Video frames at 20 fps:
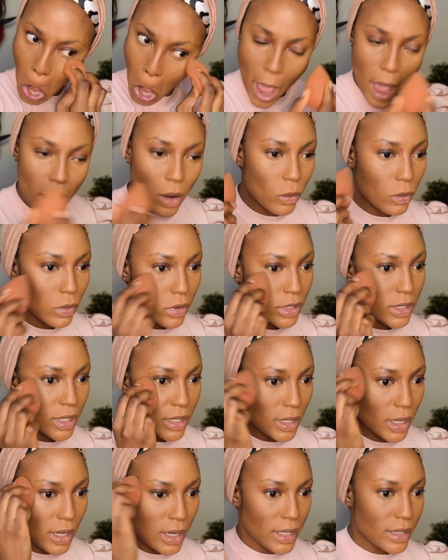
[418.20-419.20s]
I would
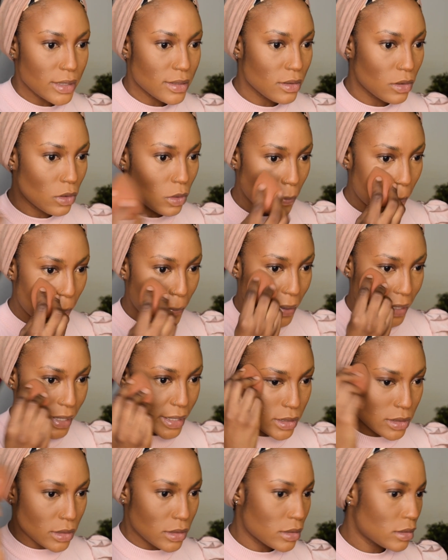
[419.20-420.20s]
in a little
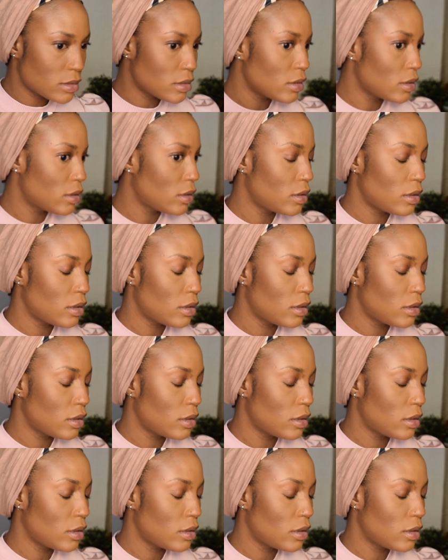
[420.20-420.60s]
bit.